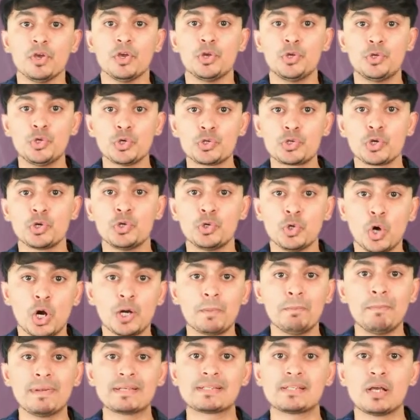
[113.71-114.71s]
you should
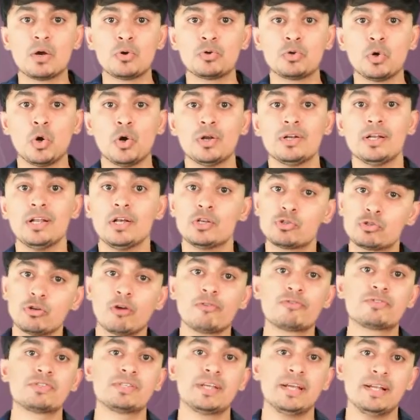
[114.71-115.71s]
not miss out on
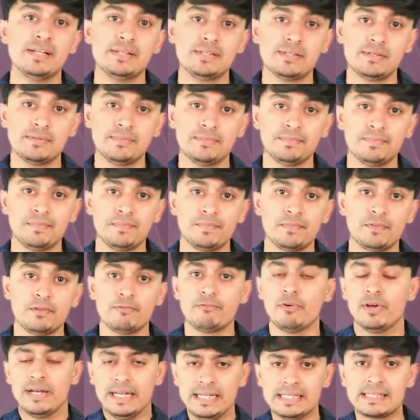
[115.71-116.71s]
soft skills.
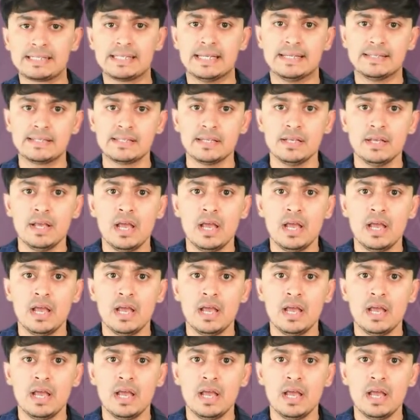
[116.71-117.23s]
For instance,